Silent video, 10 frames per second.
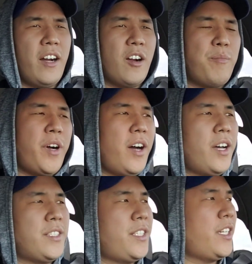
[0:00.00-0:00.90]
our
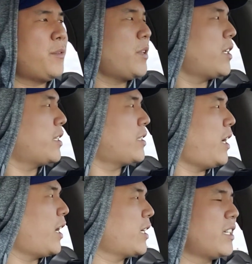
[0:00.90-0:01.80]
pause here, we're going to
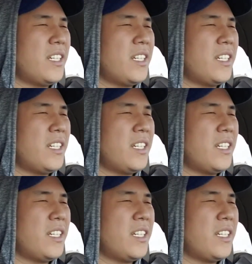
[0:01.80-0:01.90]
talk